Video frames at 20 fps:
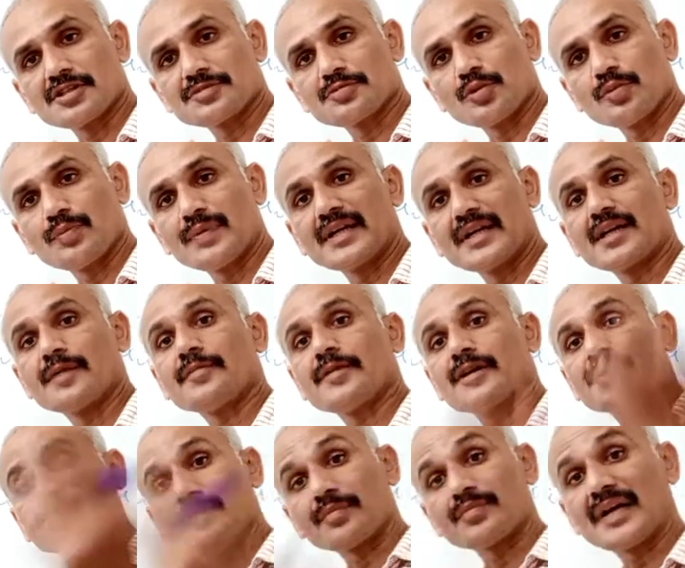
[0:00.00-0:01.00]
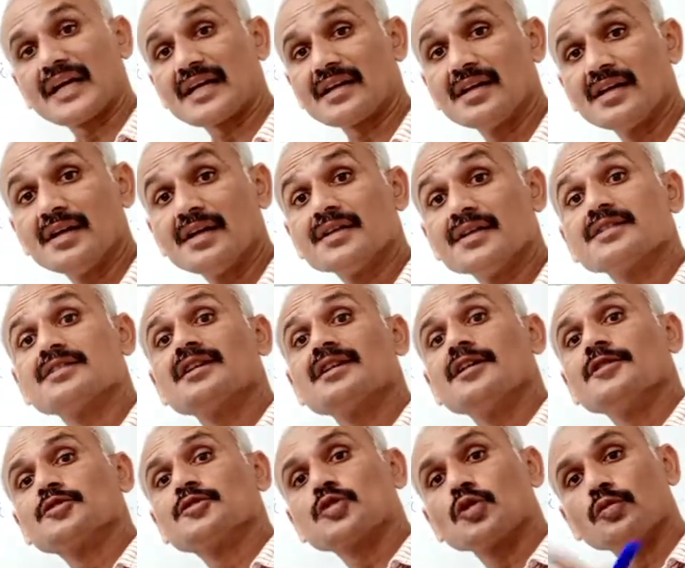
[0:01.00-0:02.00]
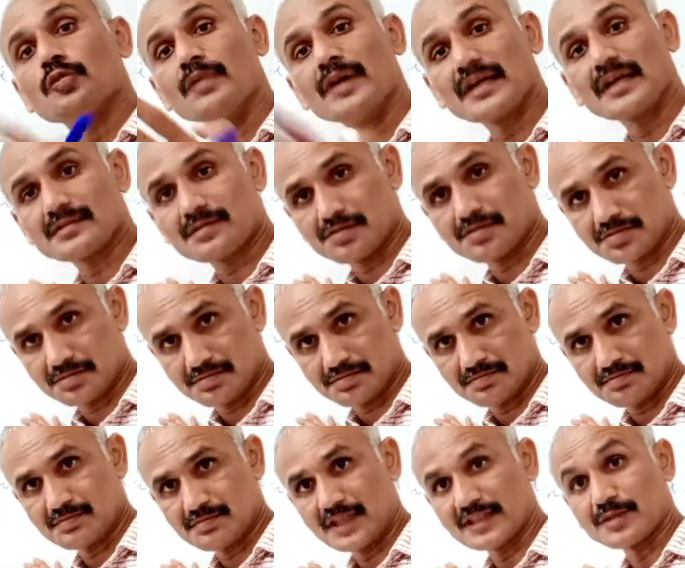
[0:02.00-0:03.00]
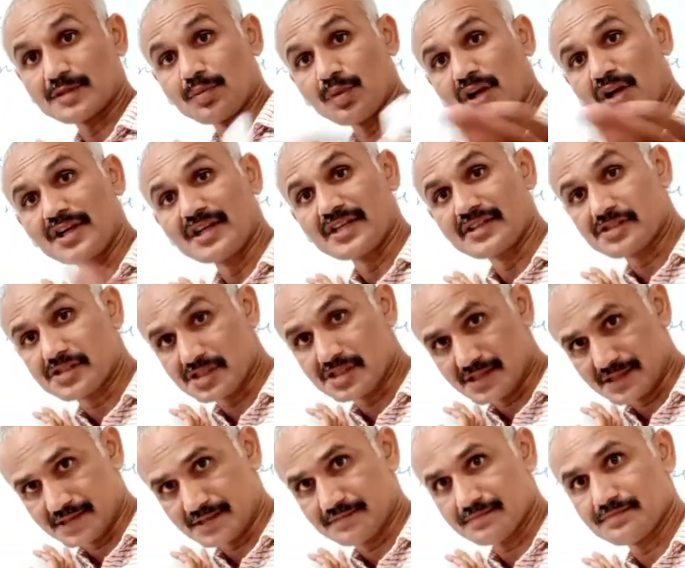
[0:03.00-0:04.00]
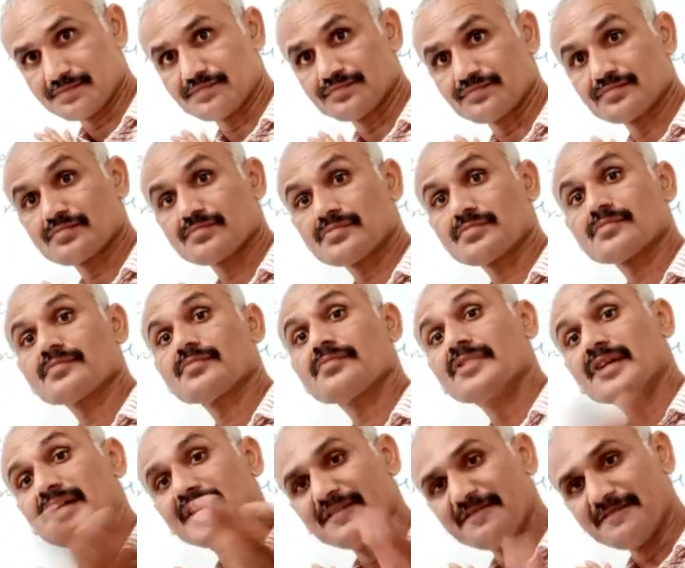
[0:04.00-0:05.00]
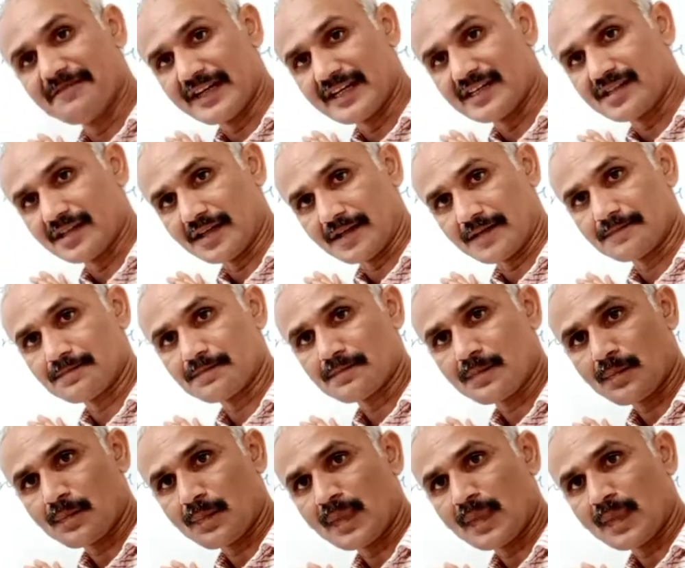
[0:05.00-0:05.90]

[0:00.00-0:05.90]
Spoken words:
movement. Apart from that, she also worked as a politician, freedom fighter.